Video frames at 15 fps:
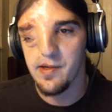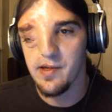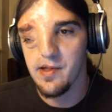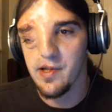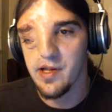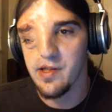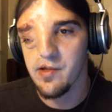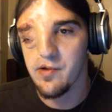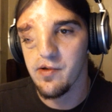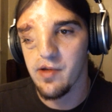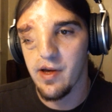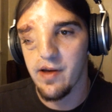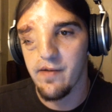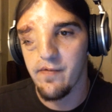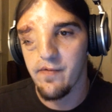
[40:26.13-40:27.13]
I could see,
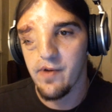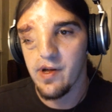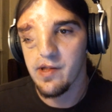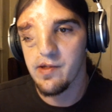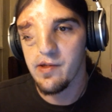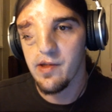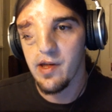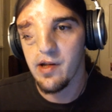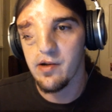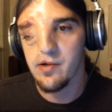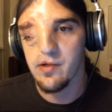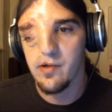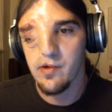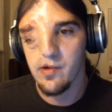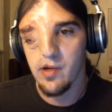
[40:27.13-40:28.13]
like, there's, I have
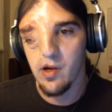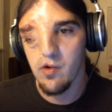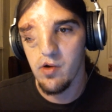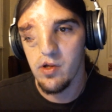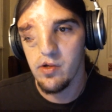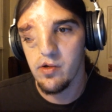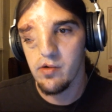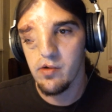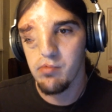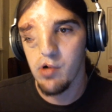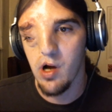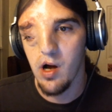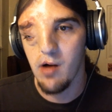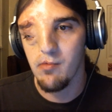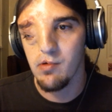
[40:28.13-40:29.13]
friends that are just like,
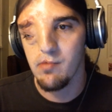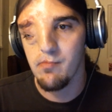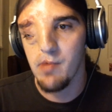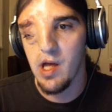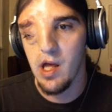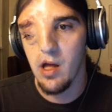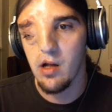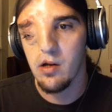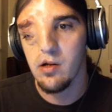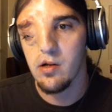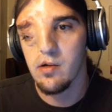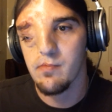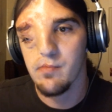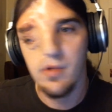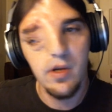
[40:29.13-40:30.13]
what's your problem,
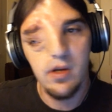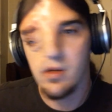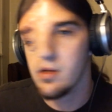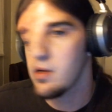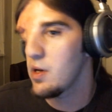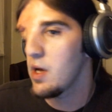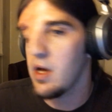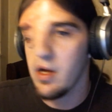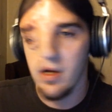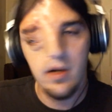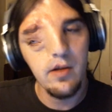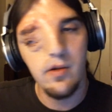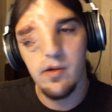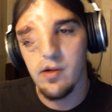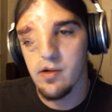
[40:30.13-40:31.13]
man? And I'm like,
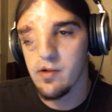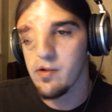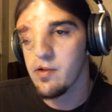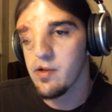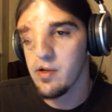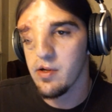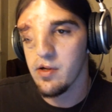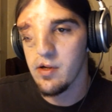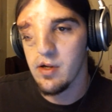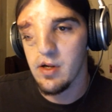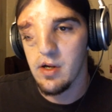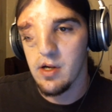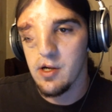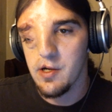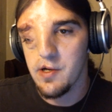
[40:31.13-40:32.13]
it's just,
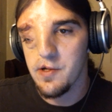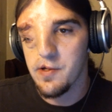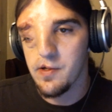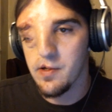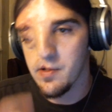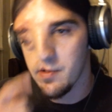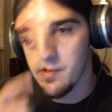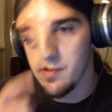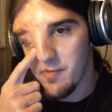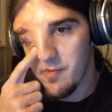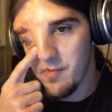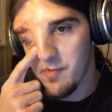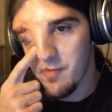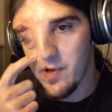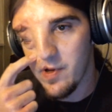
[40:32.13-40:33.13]
it's
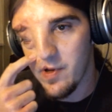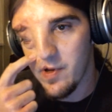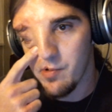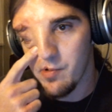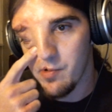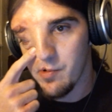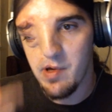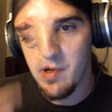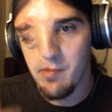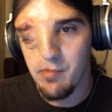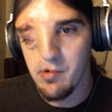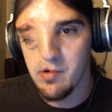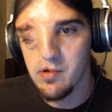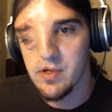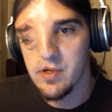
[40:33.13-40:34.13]
just my Facebook
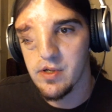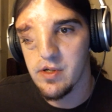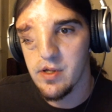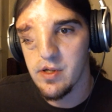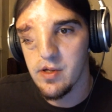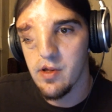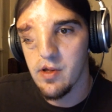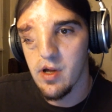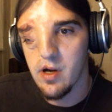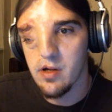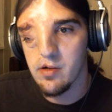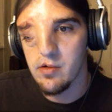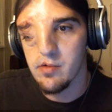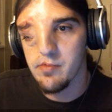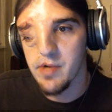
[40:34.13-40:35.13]
people.
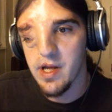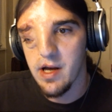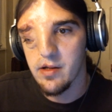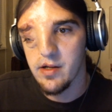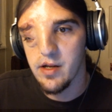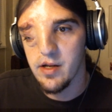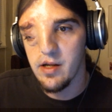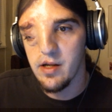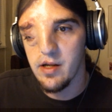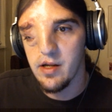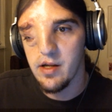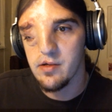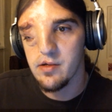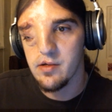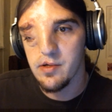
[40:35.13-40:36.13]
It's not
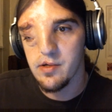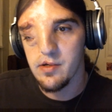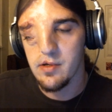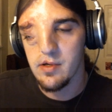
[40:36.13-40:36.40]
reality.